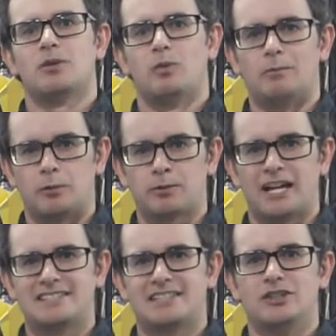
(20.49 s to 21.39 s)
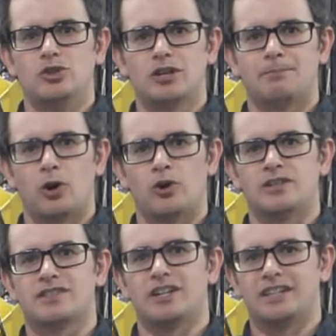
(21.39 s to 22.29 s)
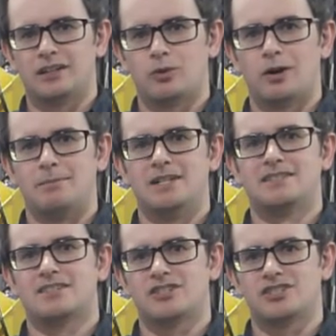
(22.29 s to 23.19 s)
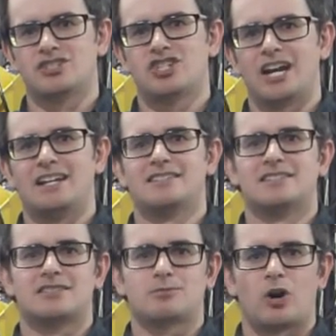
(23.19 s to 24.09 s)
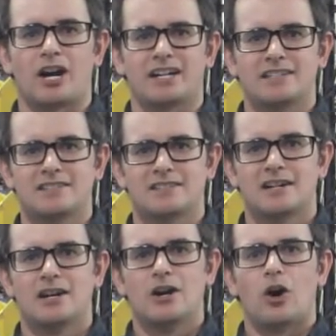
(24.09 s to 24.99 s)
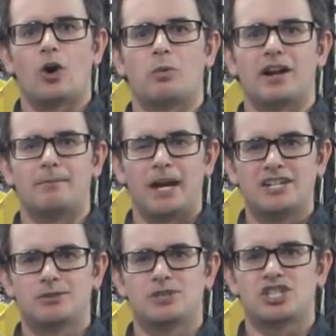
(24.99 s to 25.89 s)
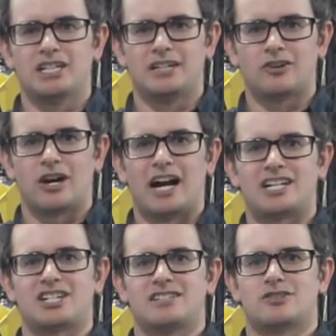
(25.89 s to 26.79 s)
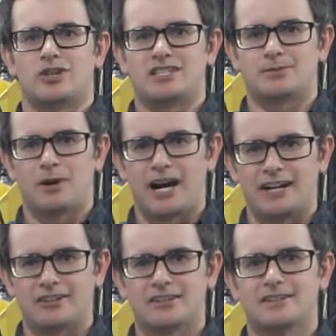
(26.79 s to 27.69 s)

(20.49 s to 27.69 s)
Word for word: when replacing new components on the equipment such as chains and sprockets, or when a major machine crash has transpired.